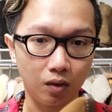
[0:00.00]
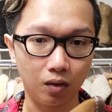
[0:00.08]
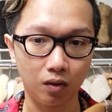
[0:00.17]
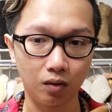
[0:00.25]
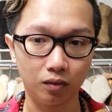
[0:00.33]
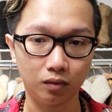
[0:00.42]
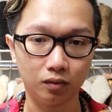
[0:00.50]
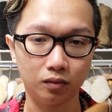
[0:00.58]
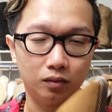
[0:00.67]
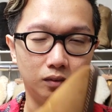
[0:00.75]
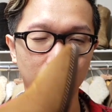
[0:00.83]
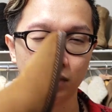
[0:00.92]

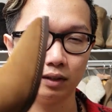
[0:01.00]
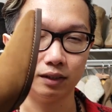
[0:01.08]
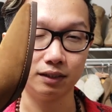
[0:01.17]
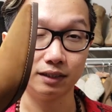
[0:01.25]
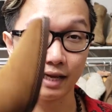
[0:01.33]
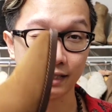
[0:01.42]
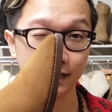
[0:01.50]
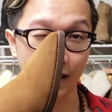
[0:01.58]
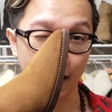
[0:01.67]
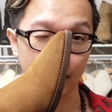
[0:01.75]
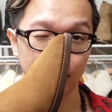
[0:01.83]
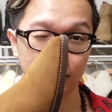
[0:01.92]
Laurent
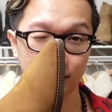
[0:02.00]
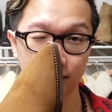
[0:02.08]
Santiat.